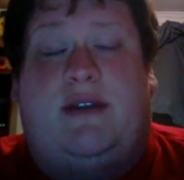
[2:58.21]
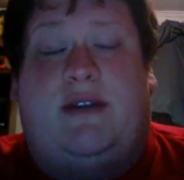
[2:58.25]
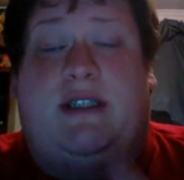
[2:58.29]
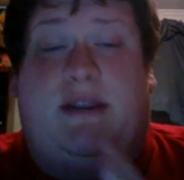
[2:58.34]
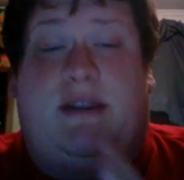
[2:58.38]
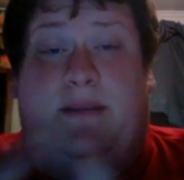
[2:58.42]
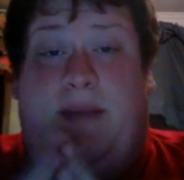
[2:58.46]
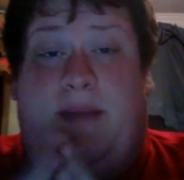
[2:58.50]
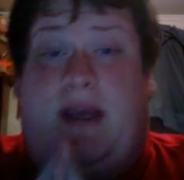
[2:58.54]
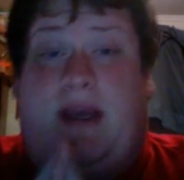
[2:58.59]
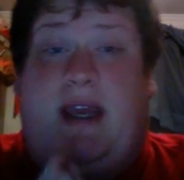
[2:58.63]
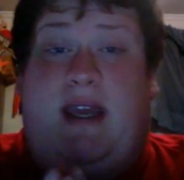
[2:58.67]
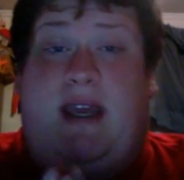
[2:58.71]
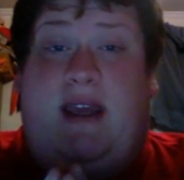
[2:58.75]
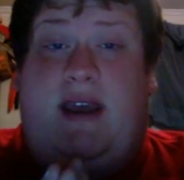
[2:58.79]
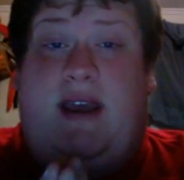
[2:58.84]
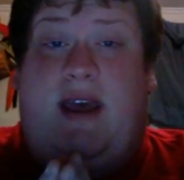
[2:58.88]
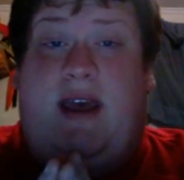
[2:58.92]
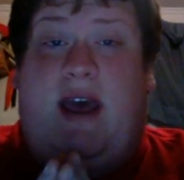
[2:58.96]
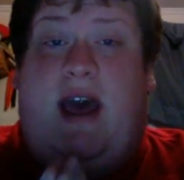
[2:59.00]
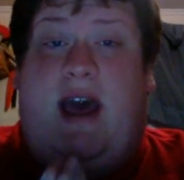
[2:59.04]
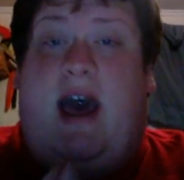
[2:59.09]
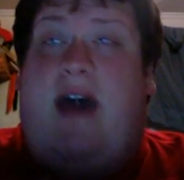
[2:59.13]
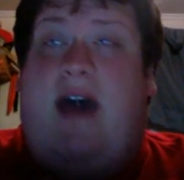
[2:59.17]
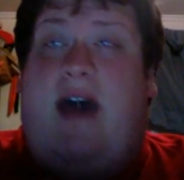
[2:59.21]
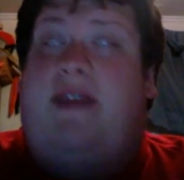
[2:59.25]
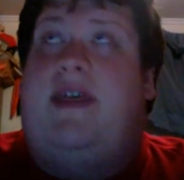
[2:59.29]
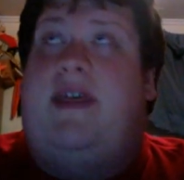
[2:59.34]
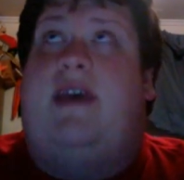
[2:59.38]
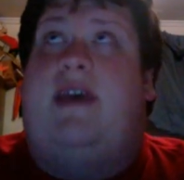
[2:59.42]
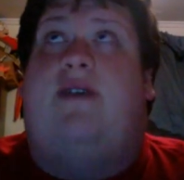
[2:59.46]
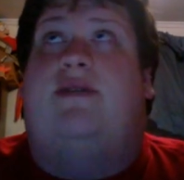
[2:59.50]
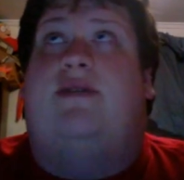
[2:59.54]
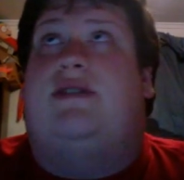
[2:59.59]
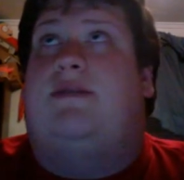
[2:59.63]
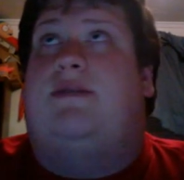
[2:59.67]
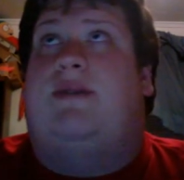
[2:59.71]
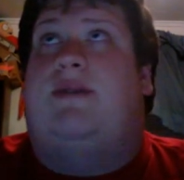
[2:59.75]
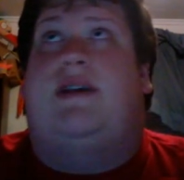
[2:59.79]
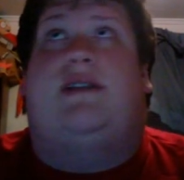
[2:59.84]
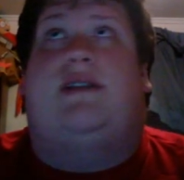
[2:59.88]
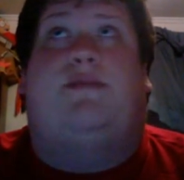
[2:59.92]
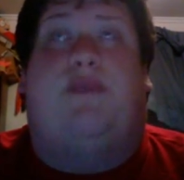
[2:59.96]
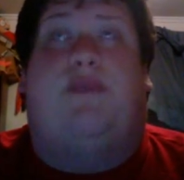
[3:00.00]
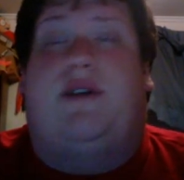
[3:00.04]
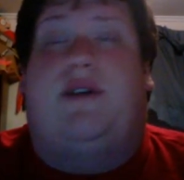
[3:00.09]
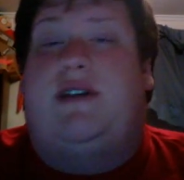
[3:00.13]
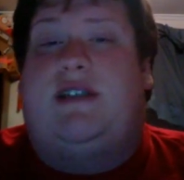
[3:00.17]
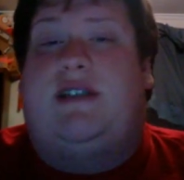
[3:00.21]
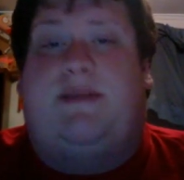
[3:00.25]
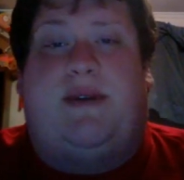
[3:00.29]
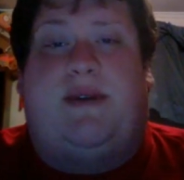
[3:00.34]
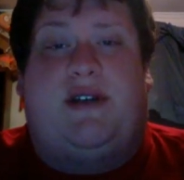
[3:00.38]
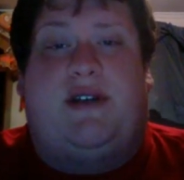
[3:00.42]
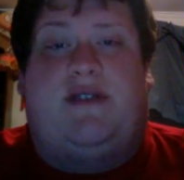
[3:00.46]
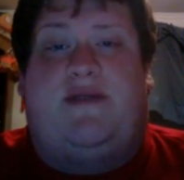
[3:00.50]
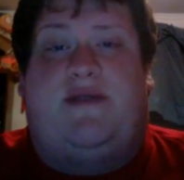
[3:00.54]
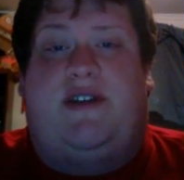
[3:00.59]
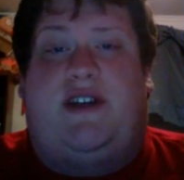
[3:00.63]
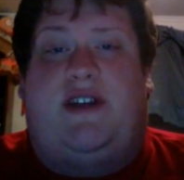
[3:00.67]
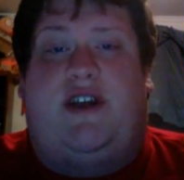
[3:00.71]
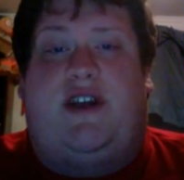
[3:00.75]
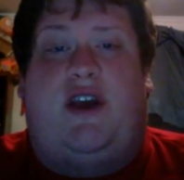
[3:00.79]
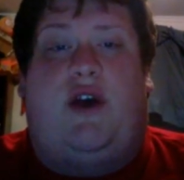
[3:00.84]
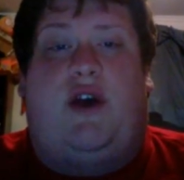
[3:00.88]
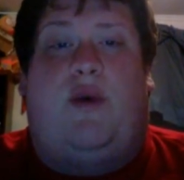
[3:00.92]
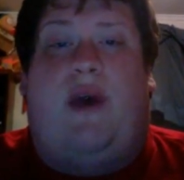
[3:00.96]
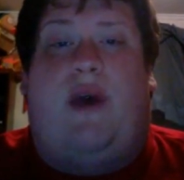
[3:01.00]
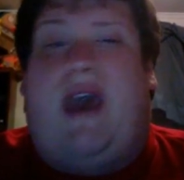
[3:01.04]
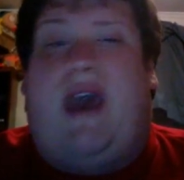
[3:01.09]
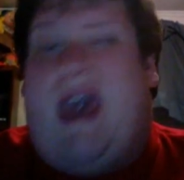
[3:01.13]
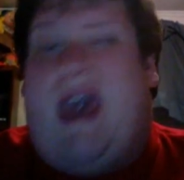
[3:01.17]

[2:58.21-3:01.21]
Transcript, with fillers: To me, I think it was the best Britney Spears video